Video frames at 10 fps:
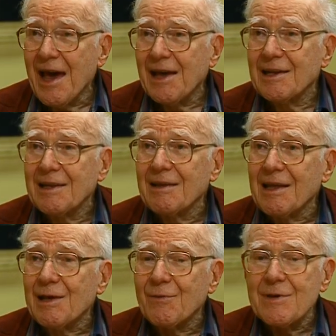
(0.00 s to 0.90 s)
And
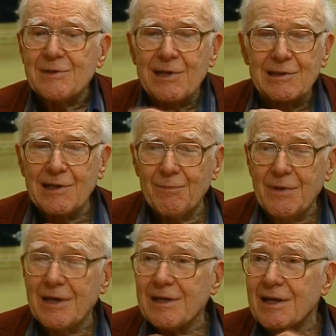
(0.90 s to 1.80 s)
if he said
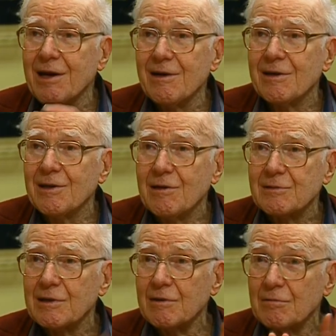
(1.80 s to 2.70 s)
something in here, you know,
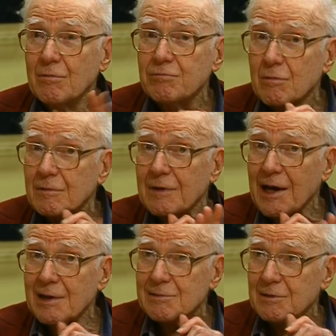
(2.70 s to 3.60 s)
say, oh,
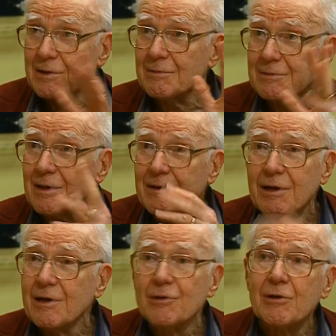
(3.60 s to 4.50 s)
guys,
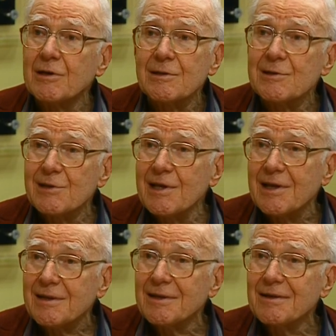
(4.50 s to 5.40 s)
you couldn't see
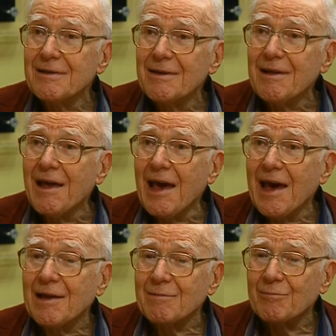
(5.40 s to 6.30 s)
it.
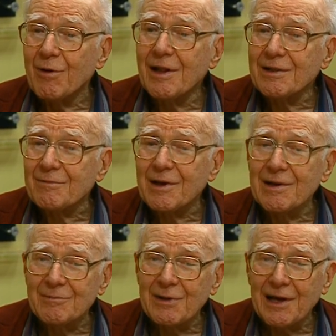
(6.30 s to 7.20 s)
And Walt
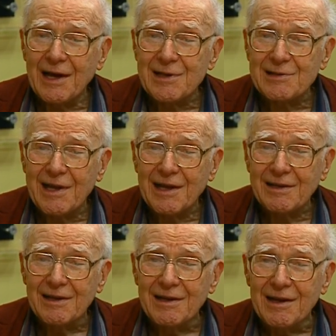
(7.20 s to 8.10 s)
uh, realized that
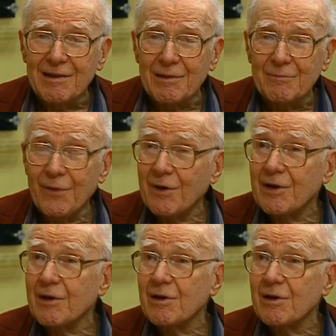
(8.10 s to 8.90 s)
fairly